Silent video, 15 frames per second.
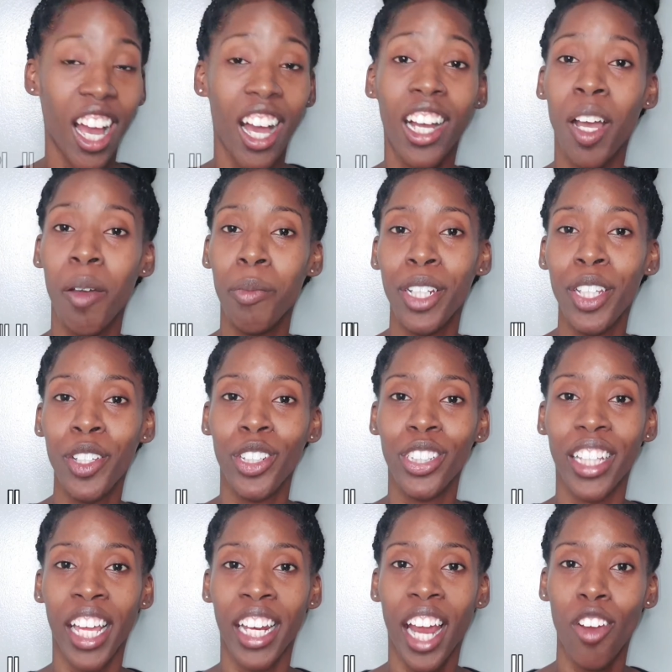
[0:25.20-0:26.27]
A company called
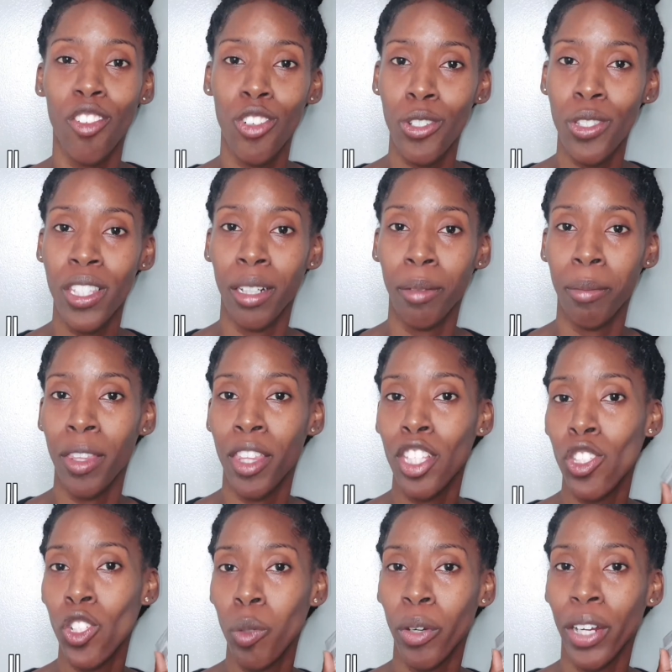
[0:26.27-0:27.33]
ANAIRUI sent me
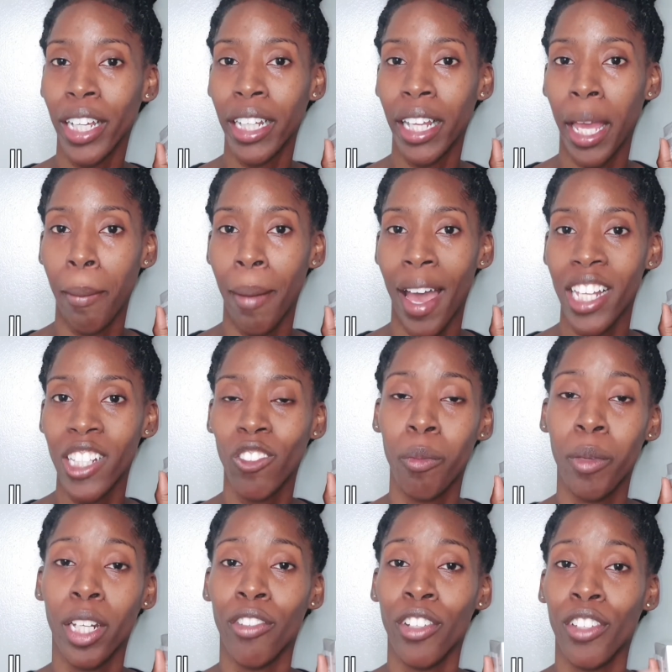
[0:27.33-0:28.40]
this turmeric clay mask for
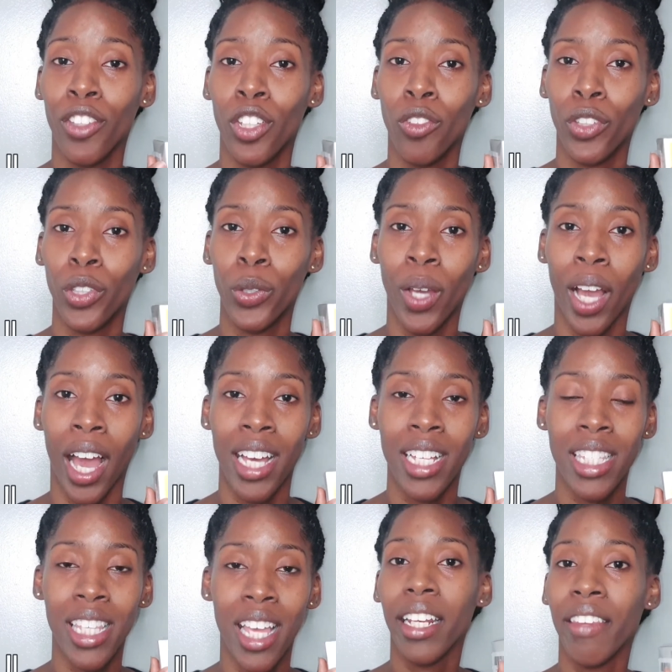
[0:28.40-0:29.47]
me to review for you guys.
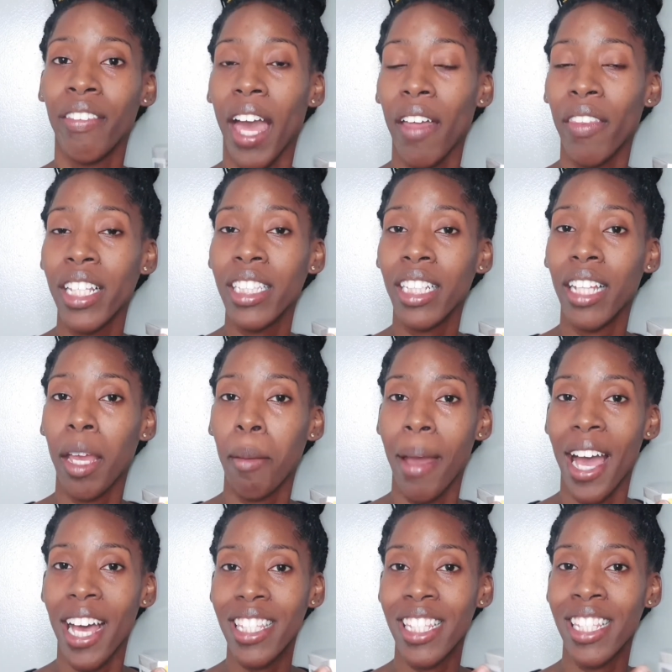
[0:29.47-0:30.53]
Now this clay
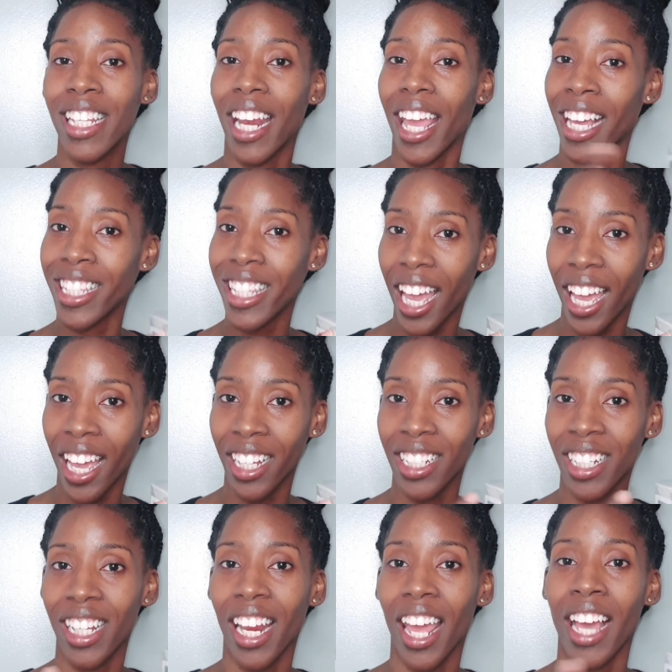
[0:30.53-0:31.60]
mask is an
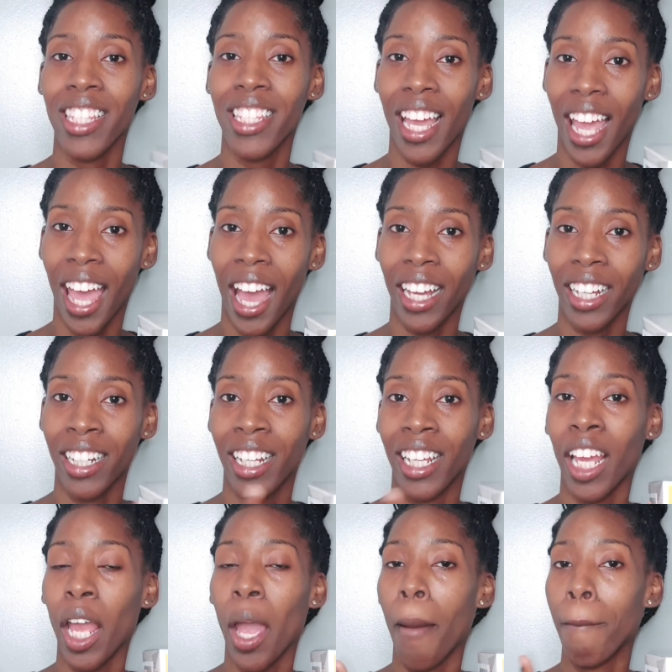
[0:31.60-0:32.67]
anti-aging,
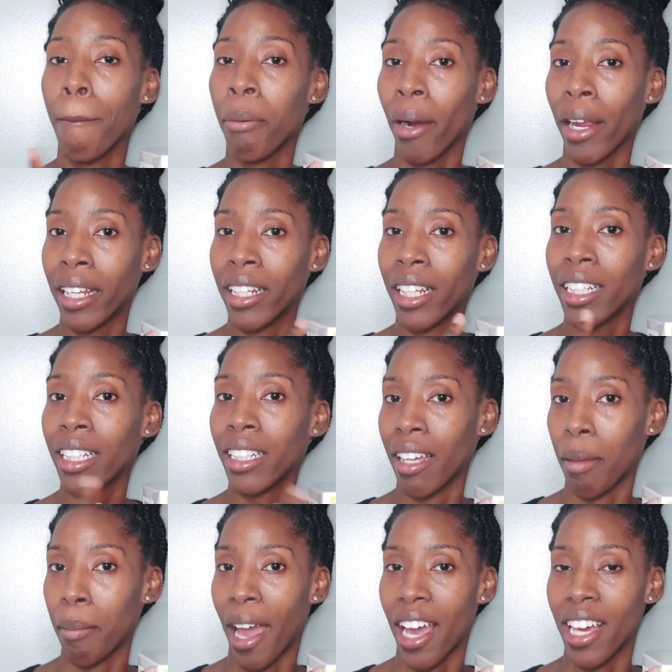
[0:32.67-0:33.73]
anti-acne, brightening
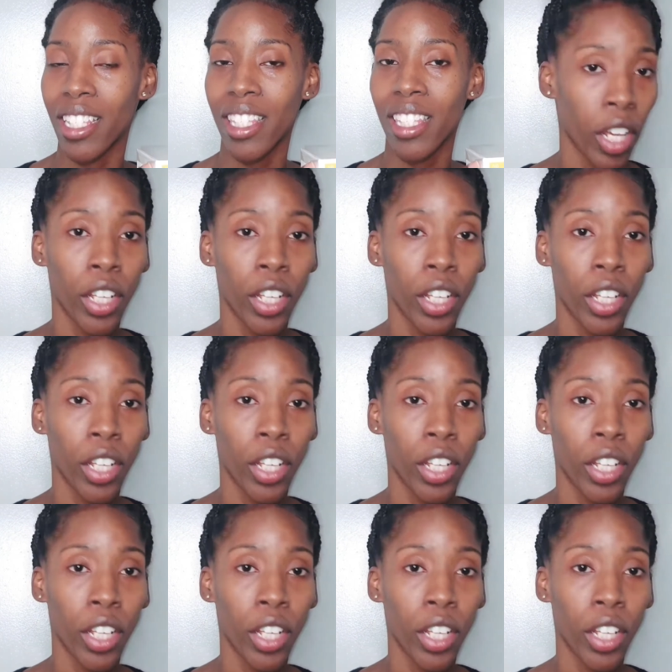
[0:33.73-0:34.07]
clay mask.